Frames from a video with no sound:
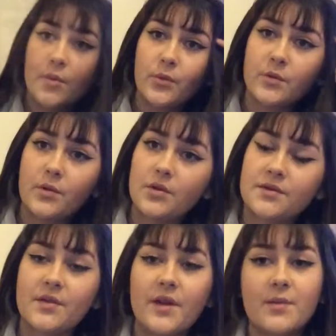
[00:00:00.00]
We were
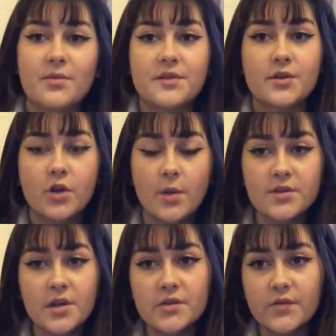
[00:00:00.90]
also able to crop
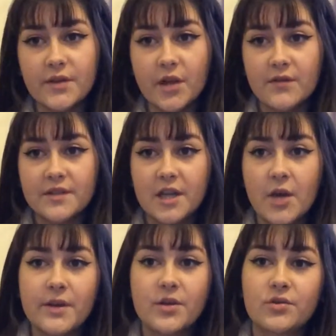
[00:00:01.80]
shots within our
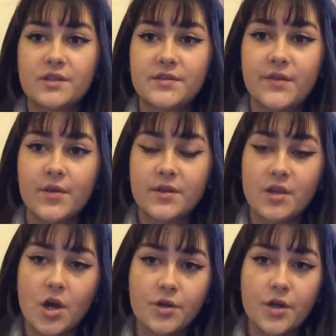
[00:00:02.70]
video in order to focus
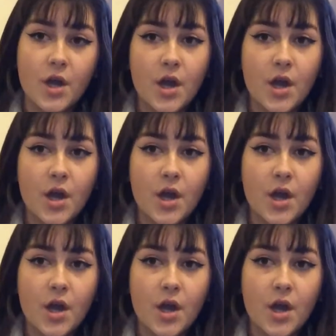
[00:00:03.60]
on